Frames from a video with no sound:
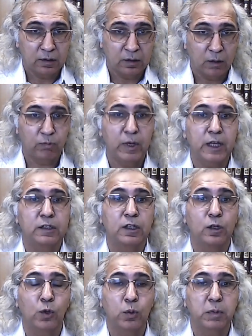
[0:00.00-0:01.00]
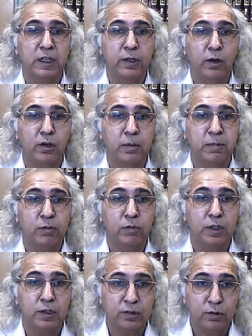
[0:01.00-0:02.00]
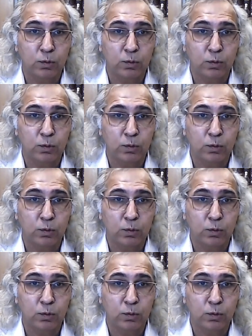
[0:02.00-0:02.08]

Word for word: the way the global economy works,